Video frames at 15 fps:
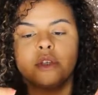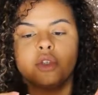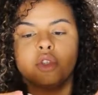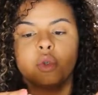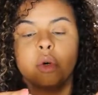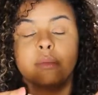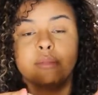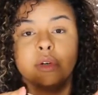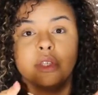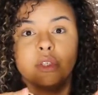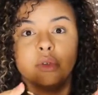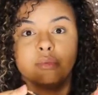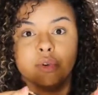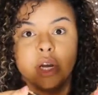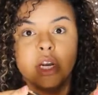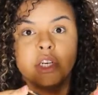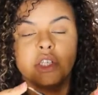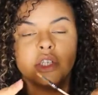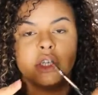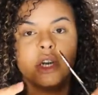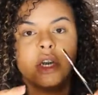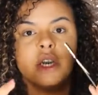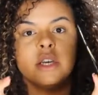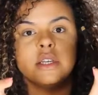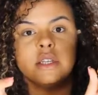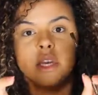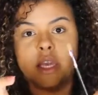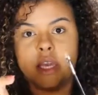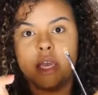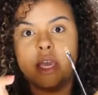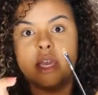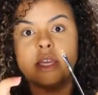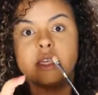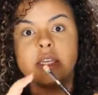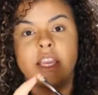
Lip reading: short bristle brush. Again,